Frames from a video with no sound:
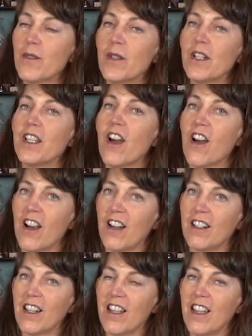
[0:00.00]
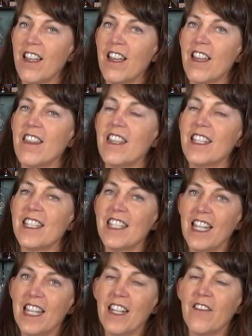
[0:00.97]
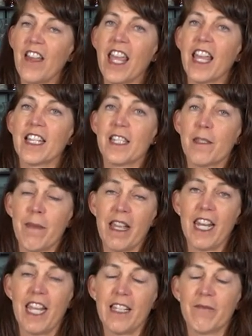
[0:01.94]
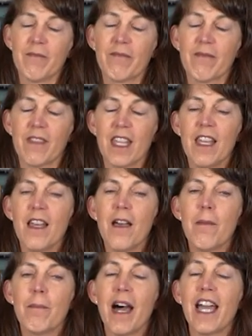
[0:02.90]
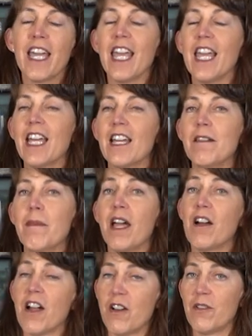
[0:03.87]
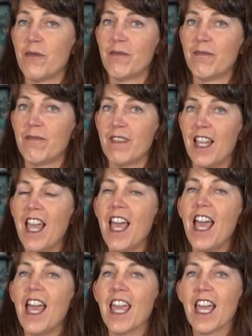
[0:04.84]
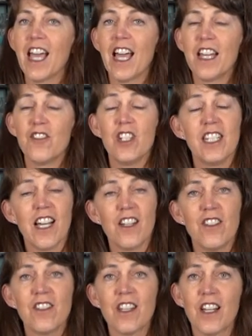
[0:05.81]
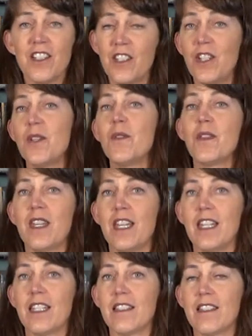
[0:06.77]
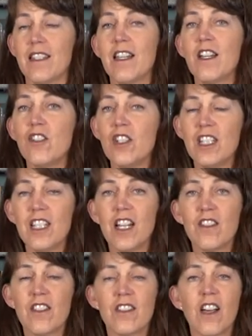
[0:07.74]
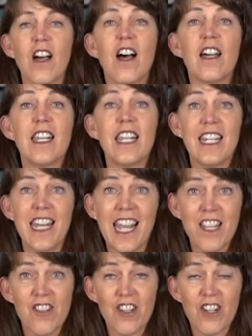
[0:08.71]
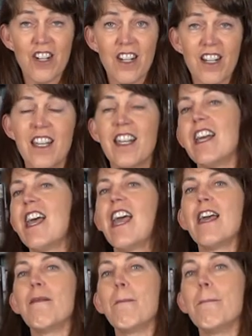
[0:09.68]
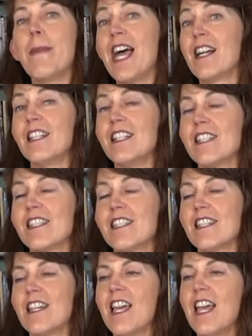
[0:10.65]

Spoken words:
Through Yarn, The Zen of Handspinning by Anne Merrow. And she touches on two things. She touches on nature and balance.